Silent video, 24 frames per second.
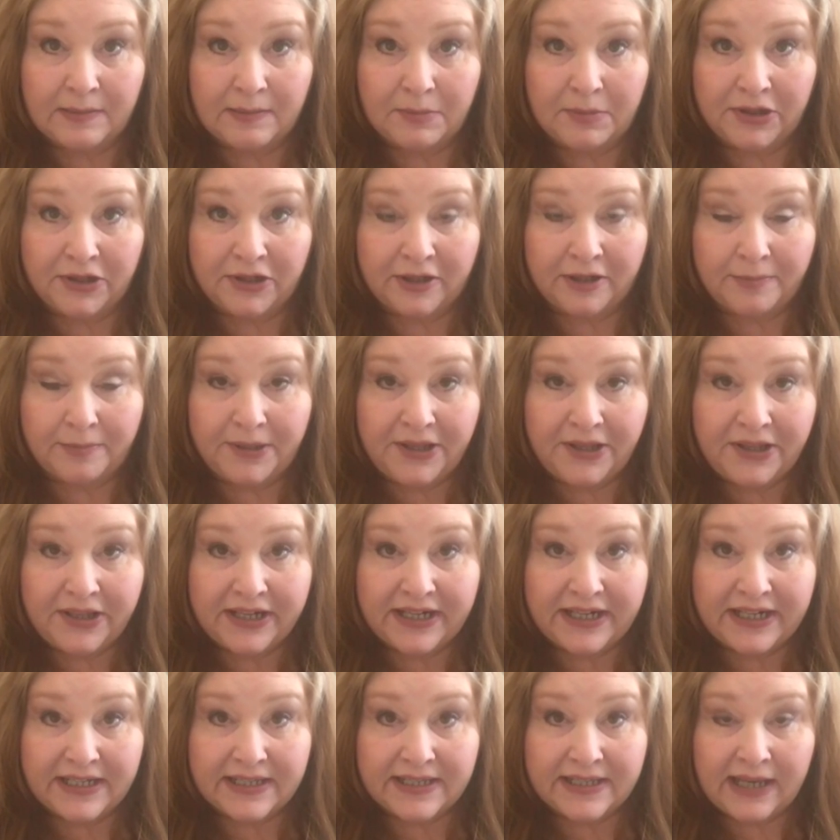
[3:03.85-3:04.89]
similar
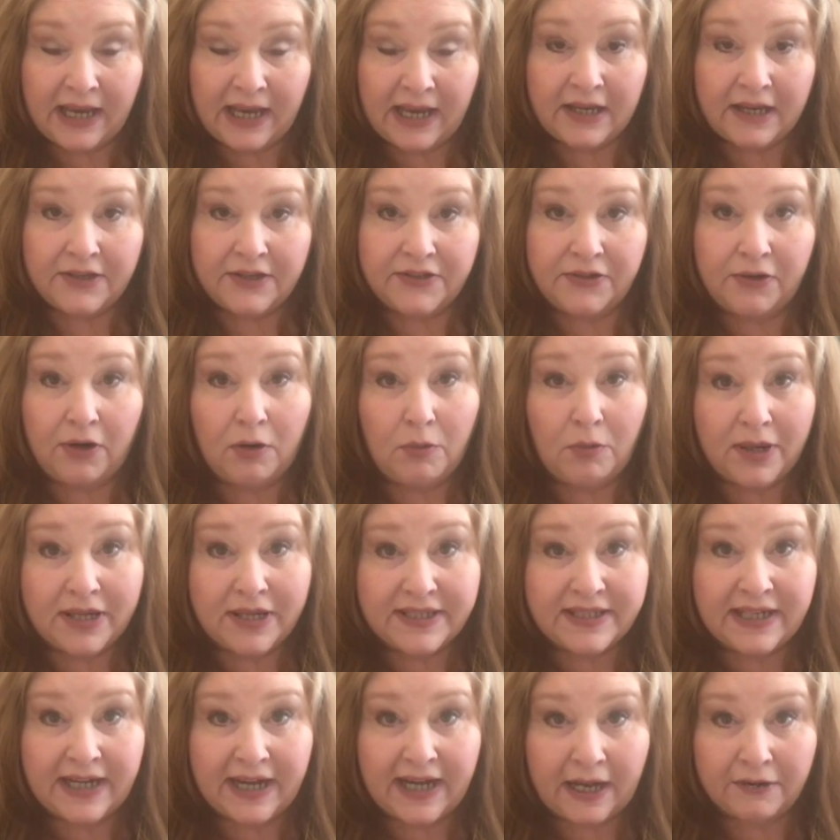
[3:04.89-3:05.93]
abilities, so it
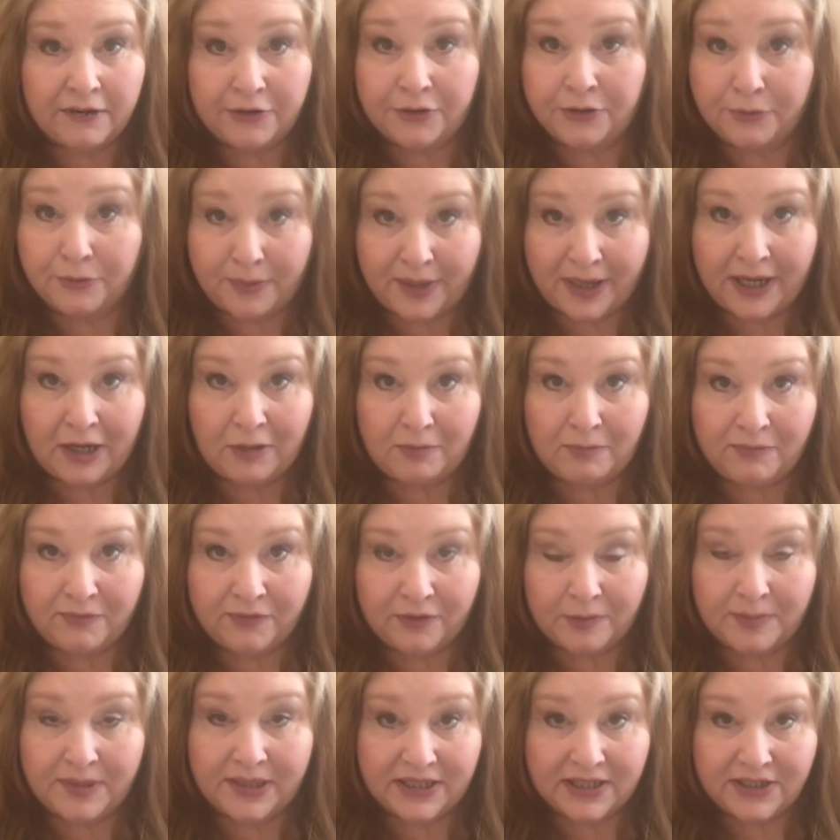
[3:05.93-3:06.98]
wasn't out of the realm
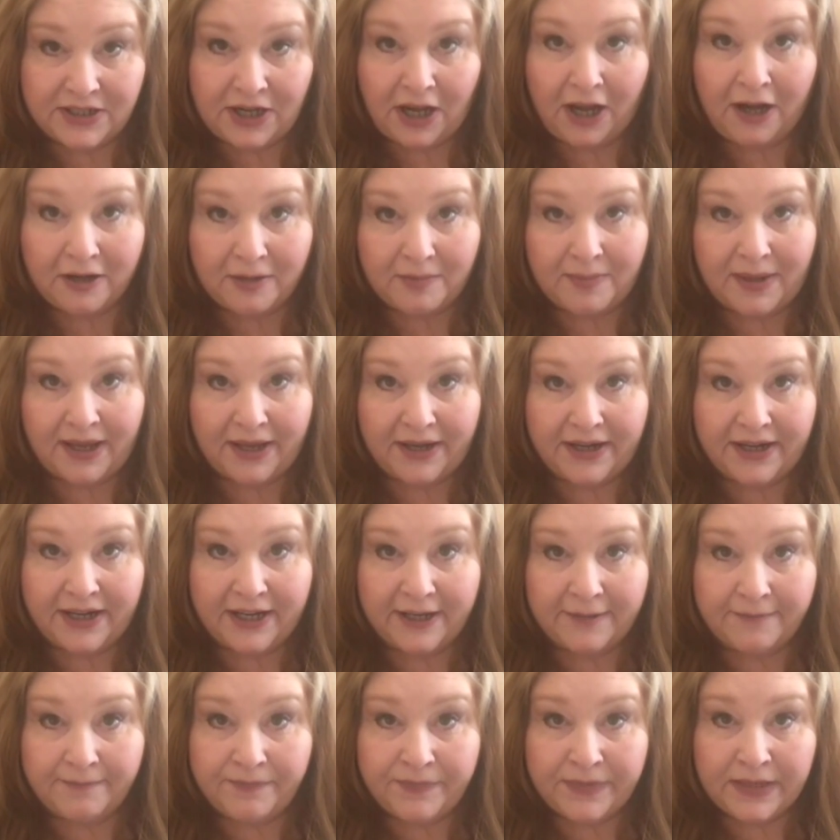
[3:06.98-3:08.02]
for me to talk about
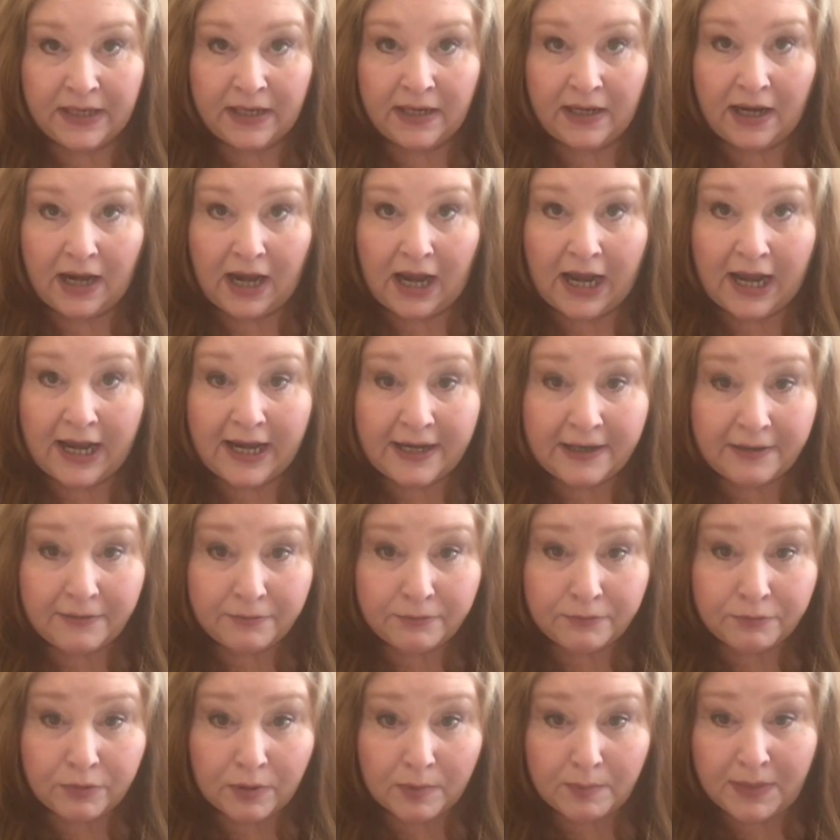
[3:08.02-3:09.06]
it.
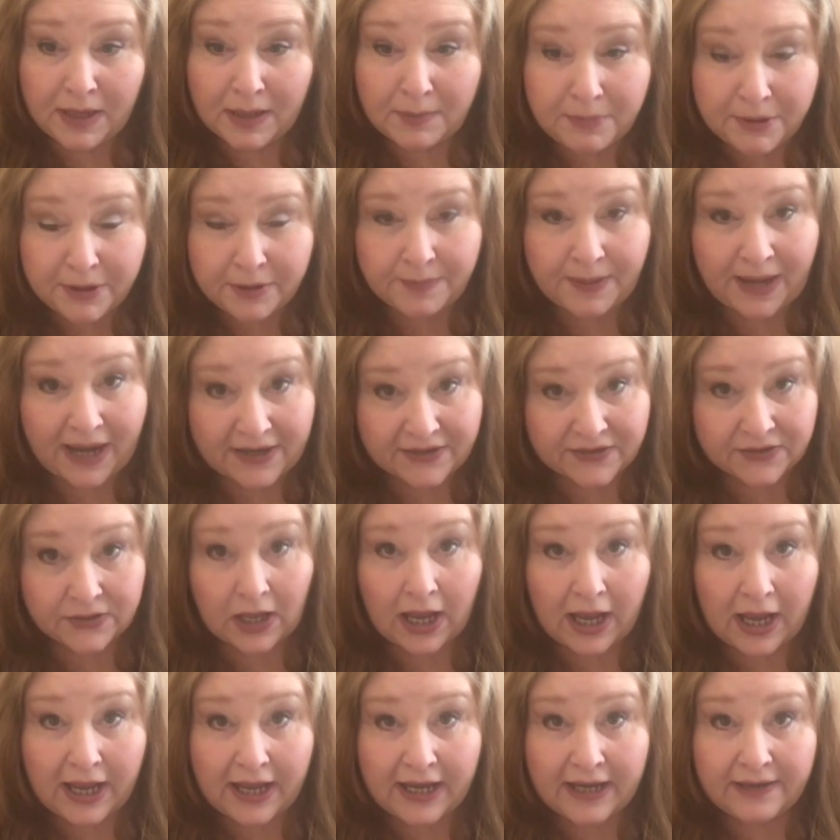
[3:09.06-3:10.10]
I remembered past
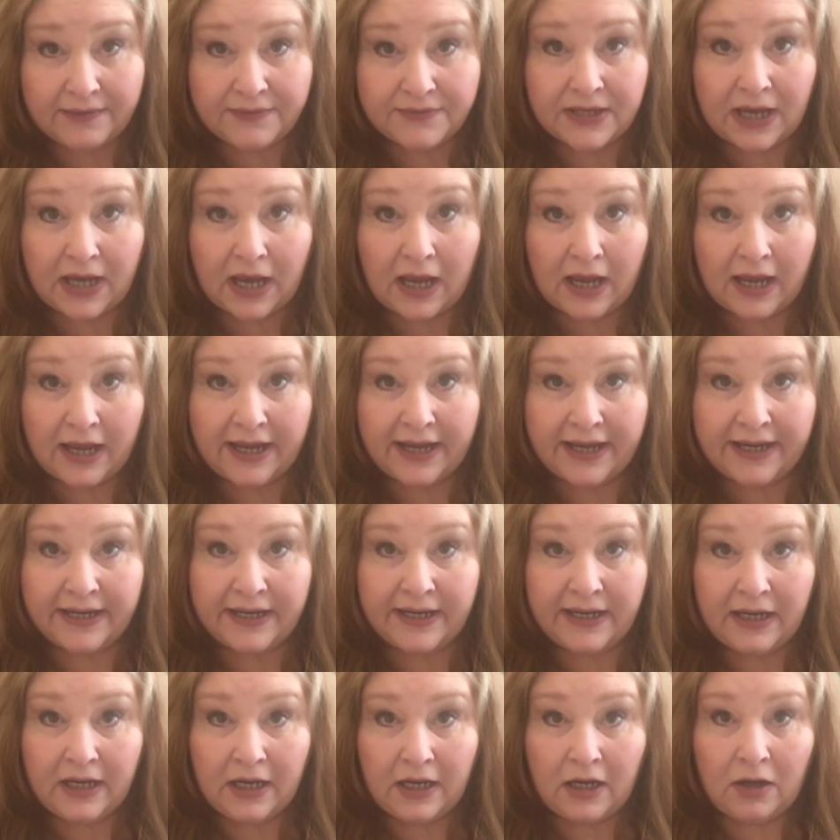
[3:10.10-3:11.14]
lives.
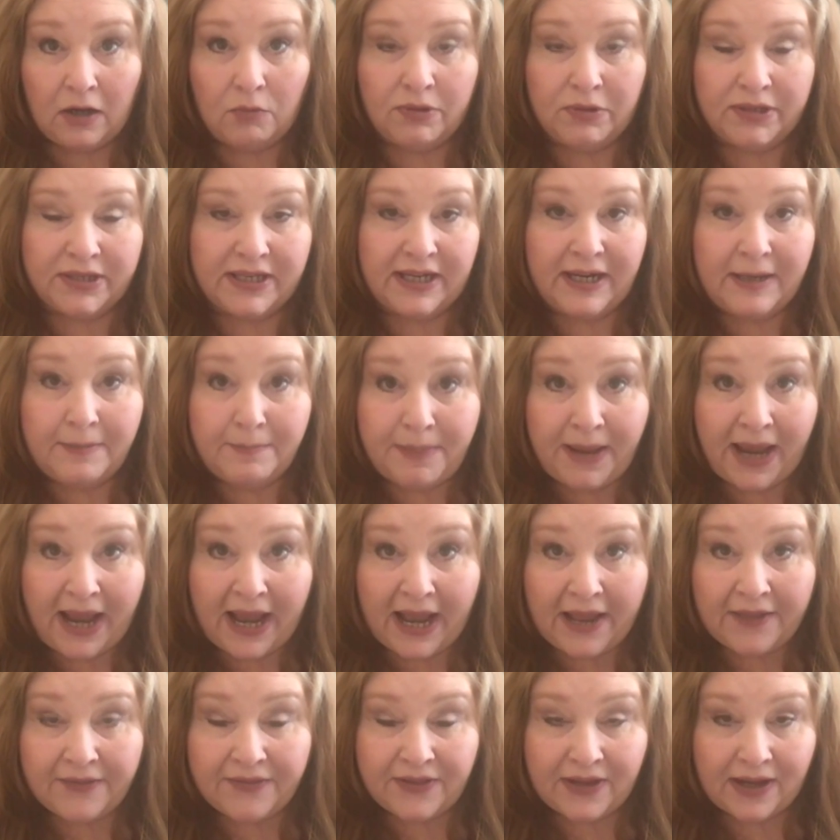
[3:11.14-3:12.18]
I was an
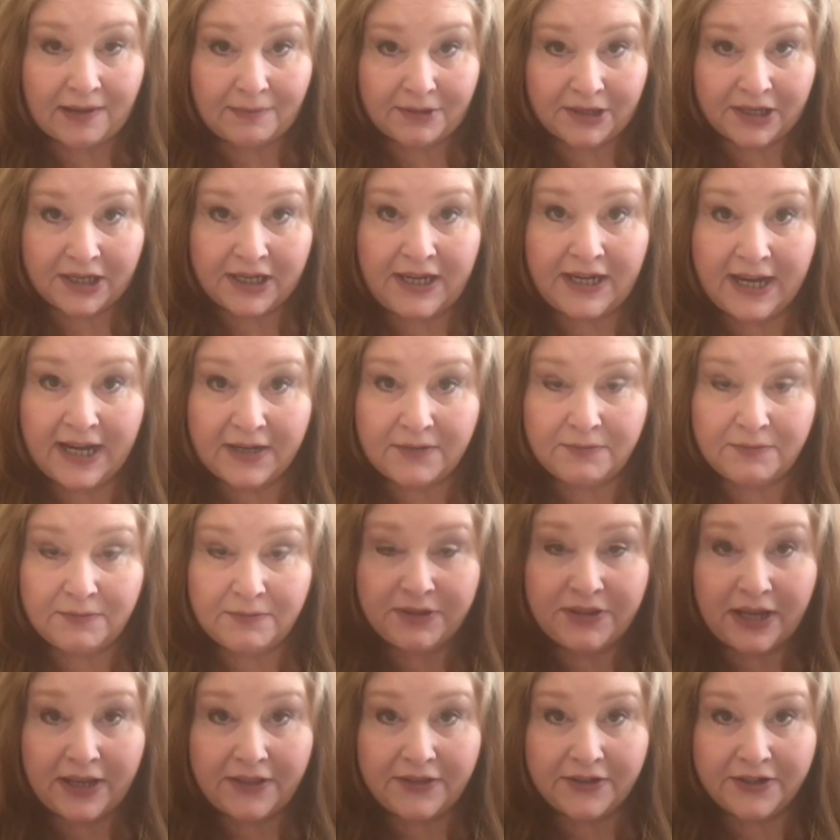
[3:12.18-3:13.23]
empath. I would connect
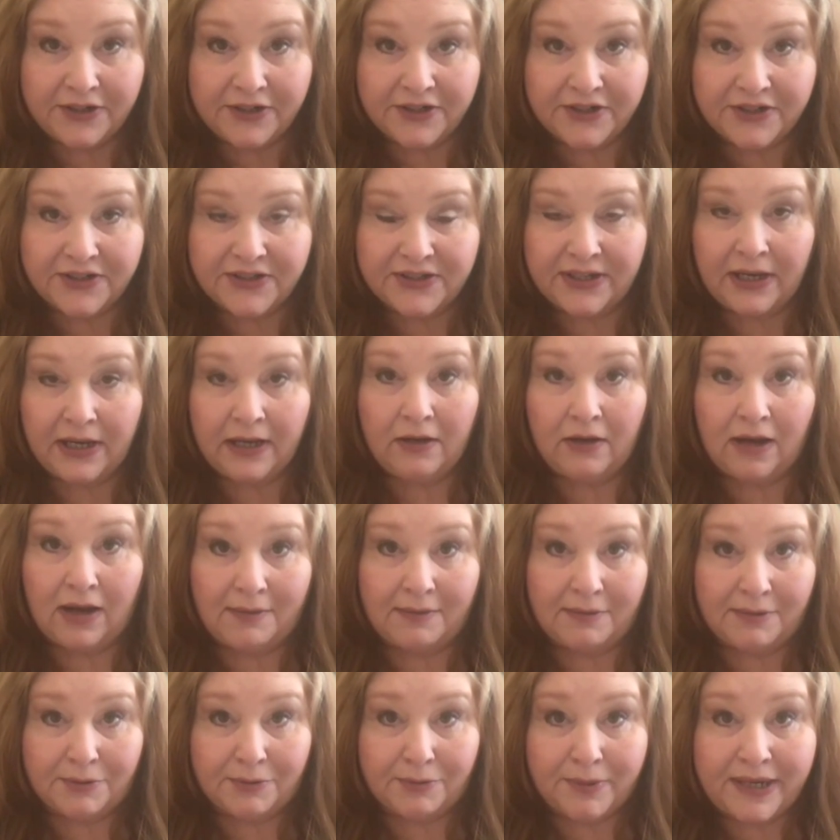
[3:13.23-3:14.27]
with others.
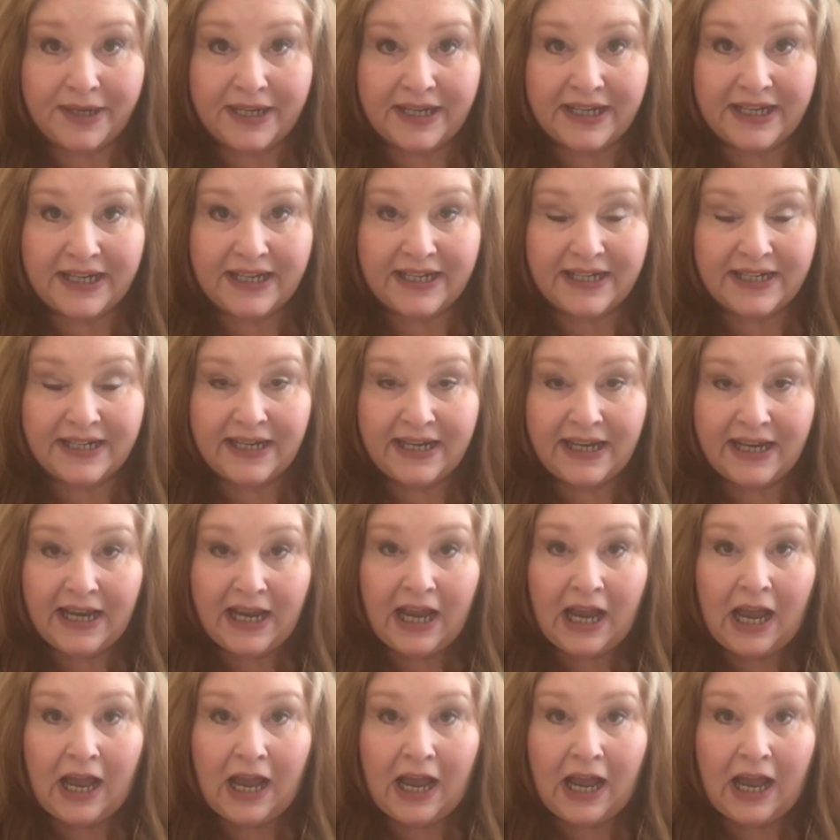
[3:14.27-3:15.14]
I would read